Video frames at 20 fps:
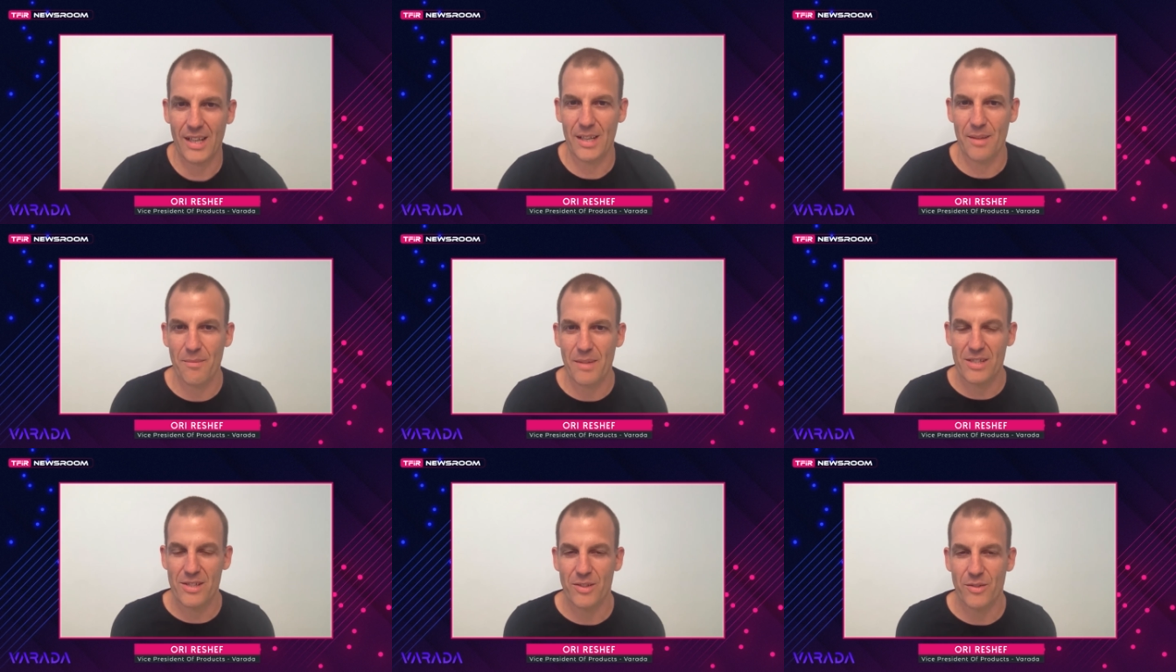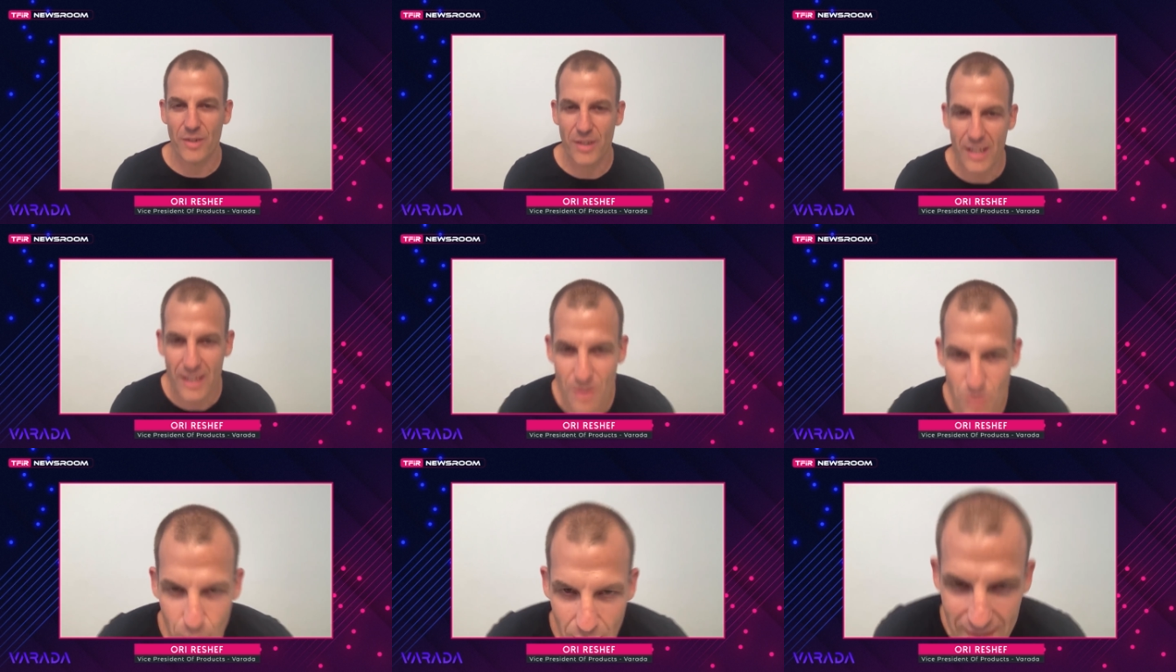I, imagine you
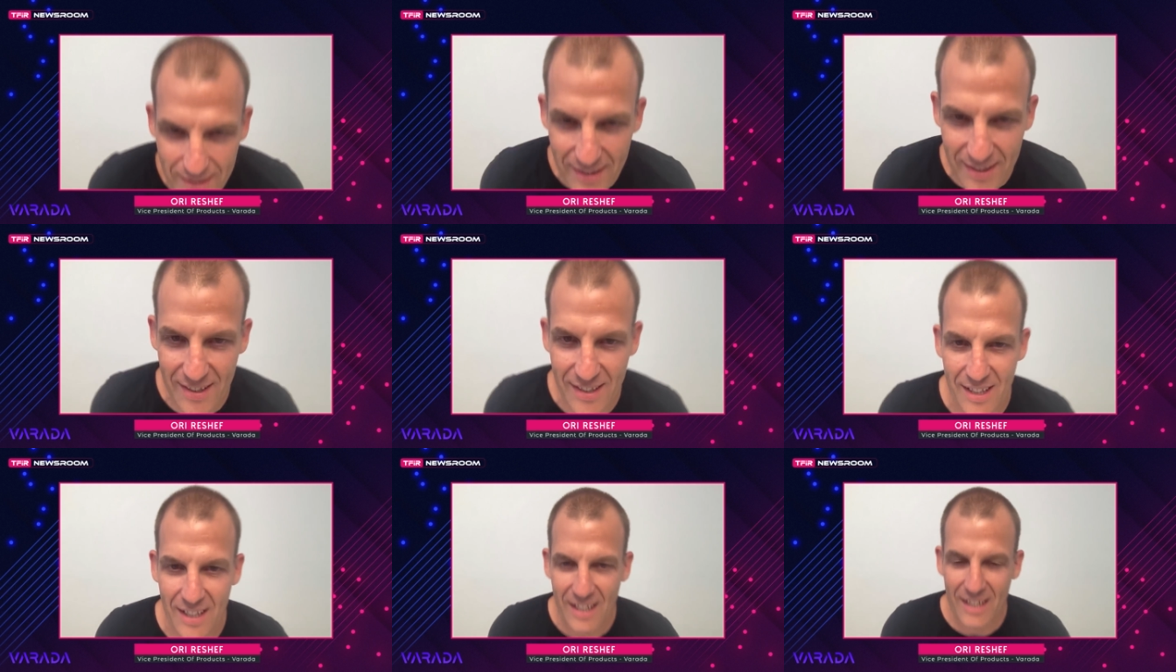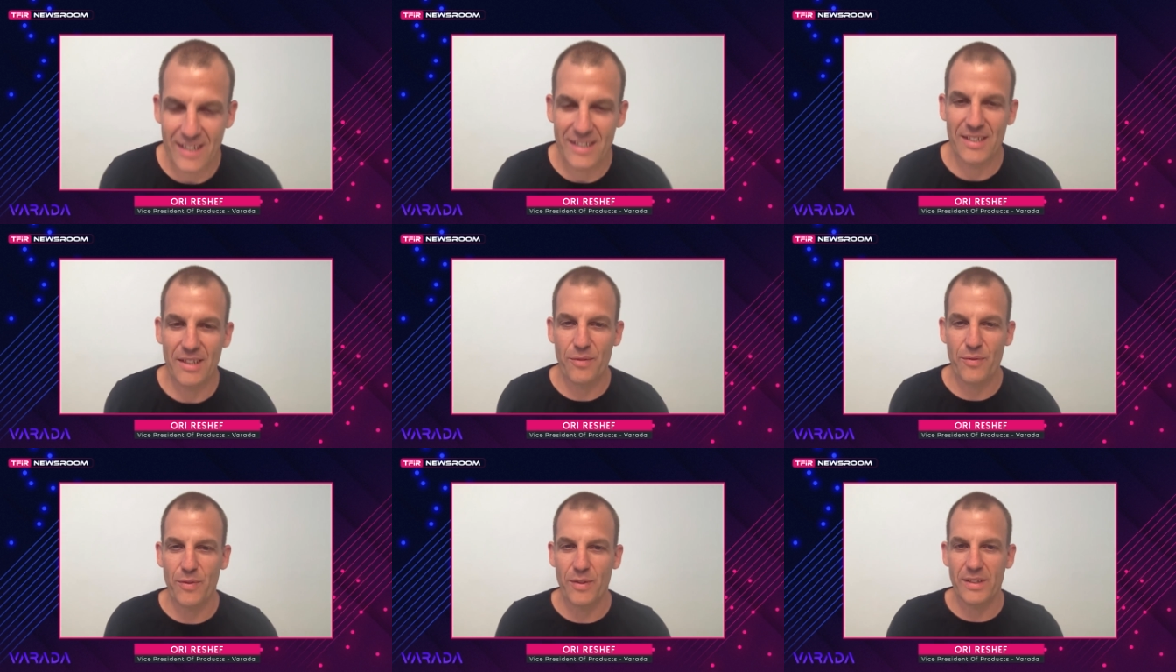get 20
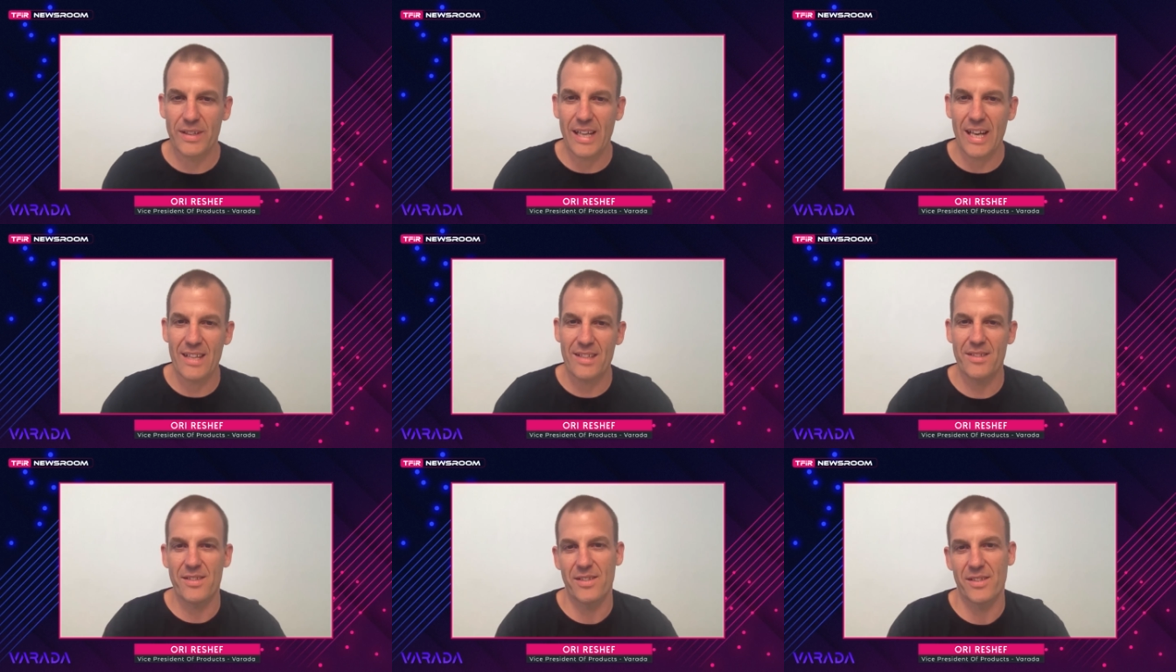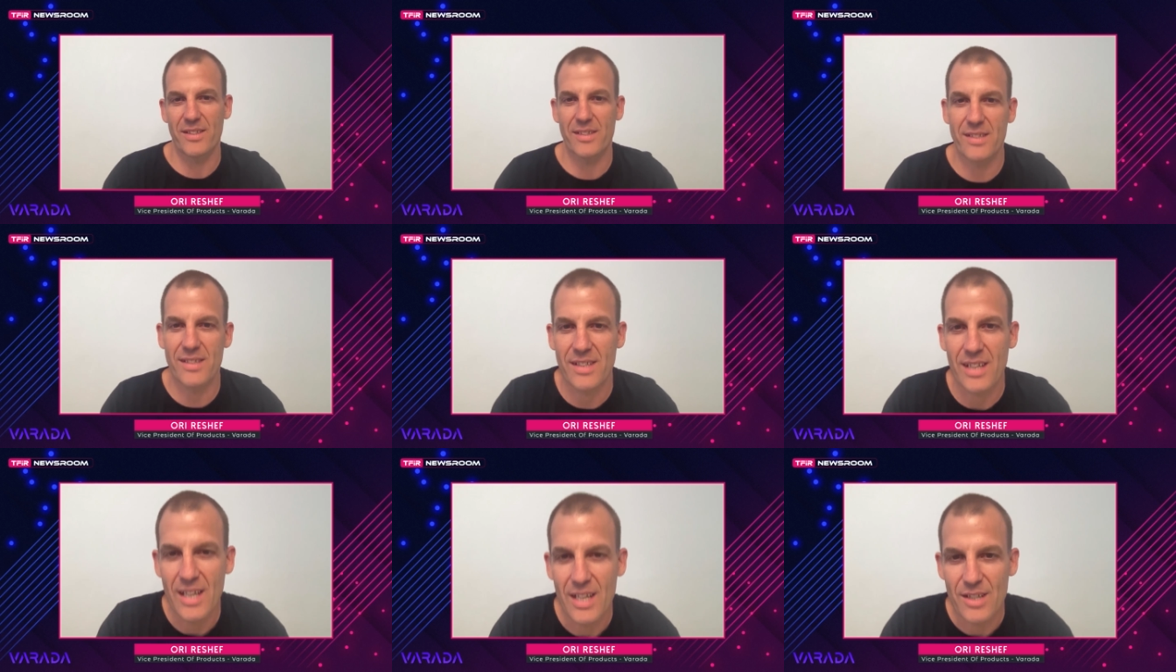different
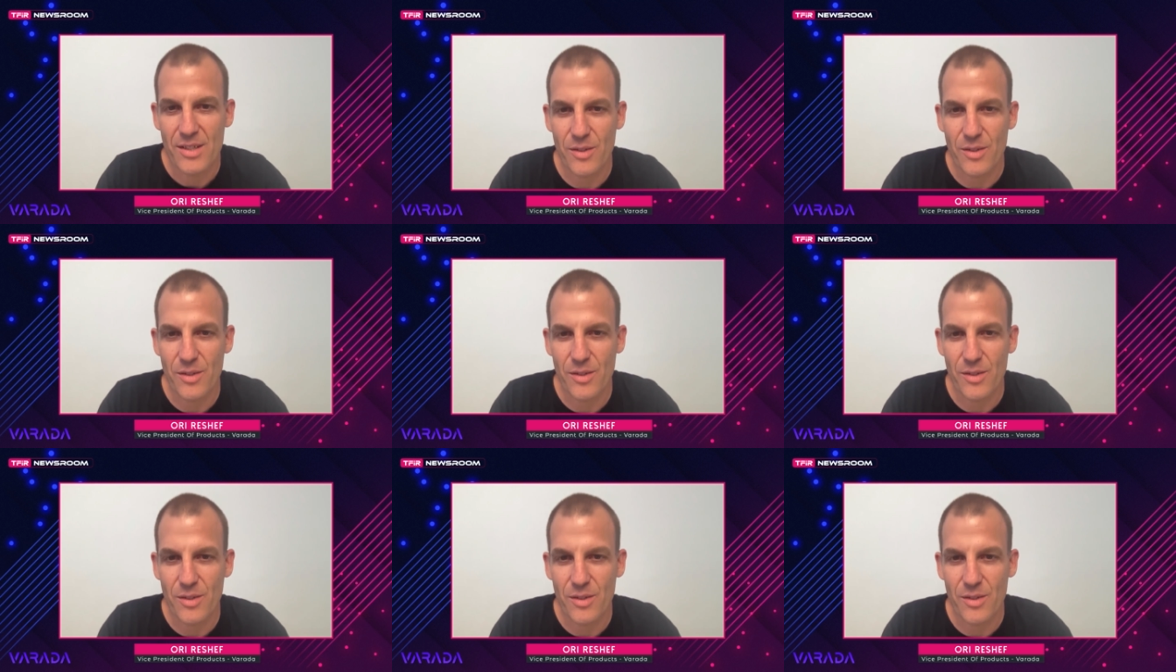answers.